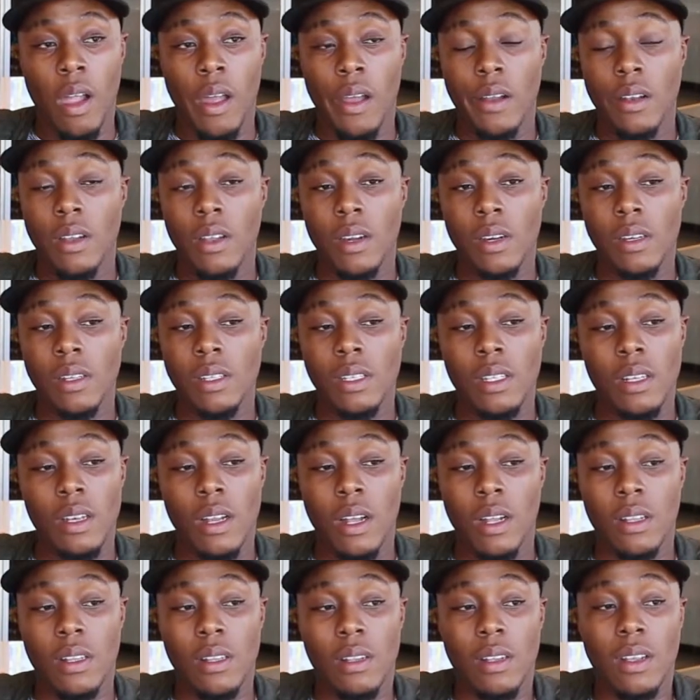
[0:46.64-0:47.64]
any reason
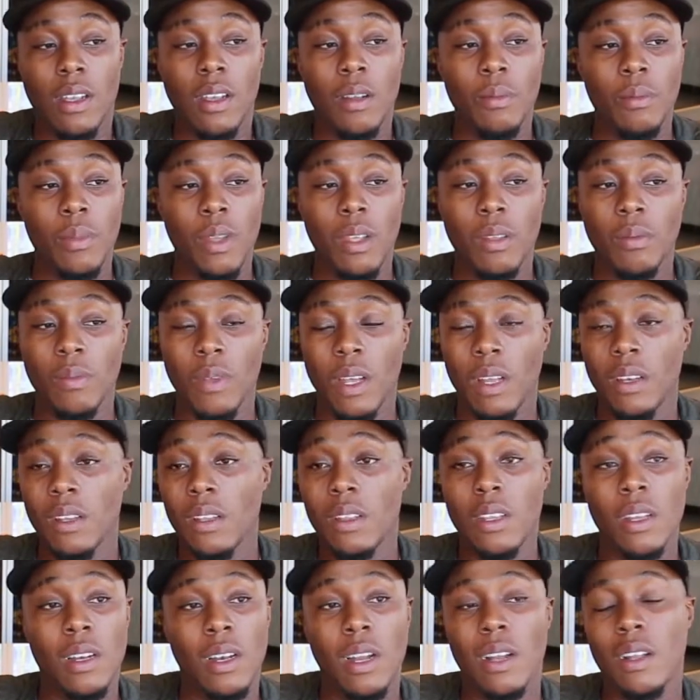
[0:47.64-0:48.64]
that can make
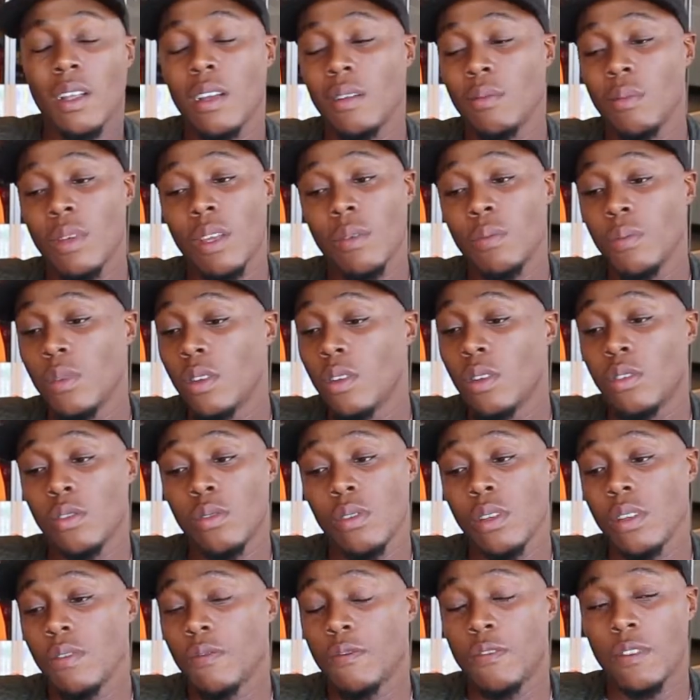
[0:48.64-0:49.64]
anything that can make me
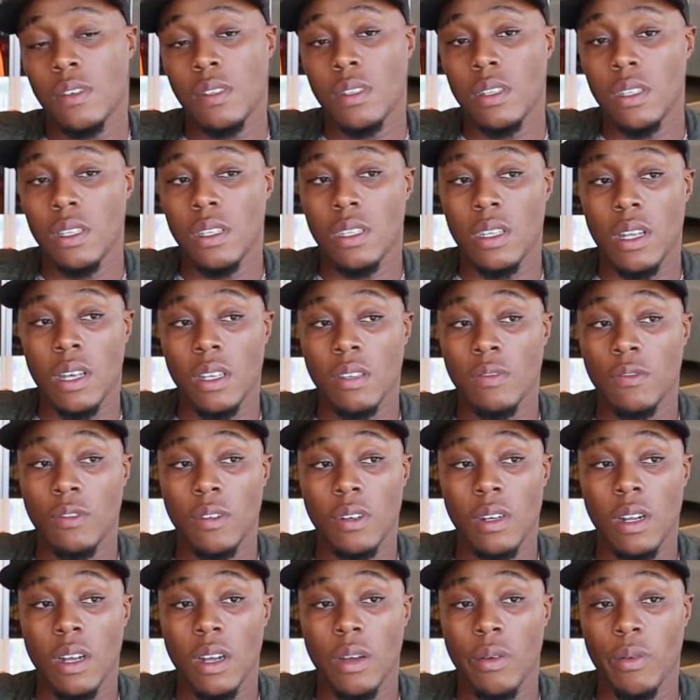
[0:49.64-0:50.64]
to leave Free Stars
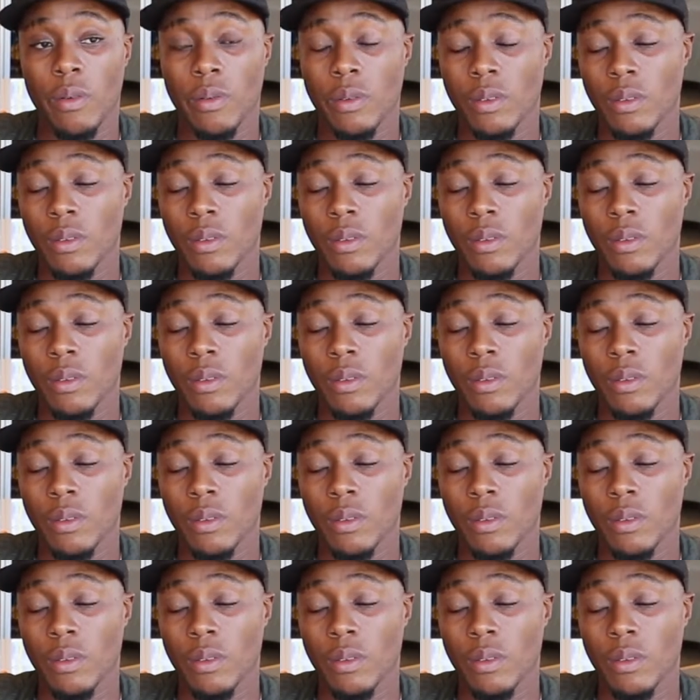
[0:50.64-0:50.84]
for now.